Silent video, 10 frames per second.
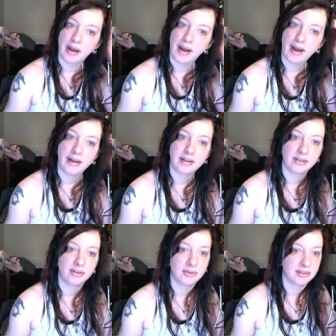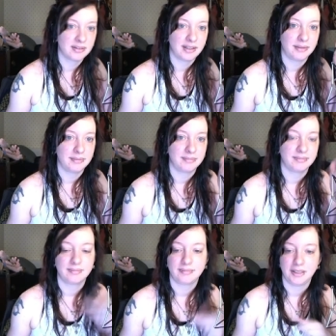and so just let them,
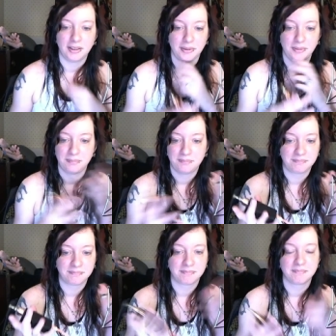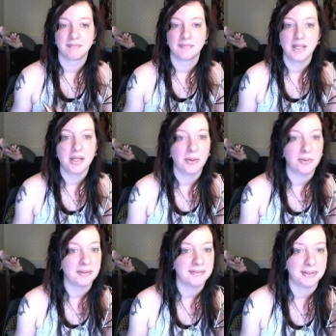you know, go with
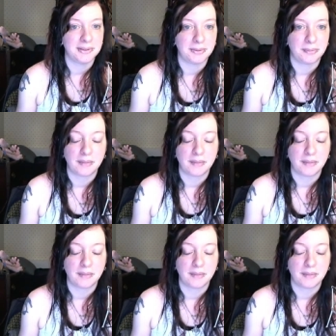the flow.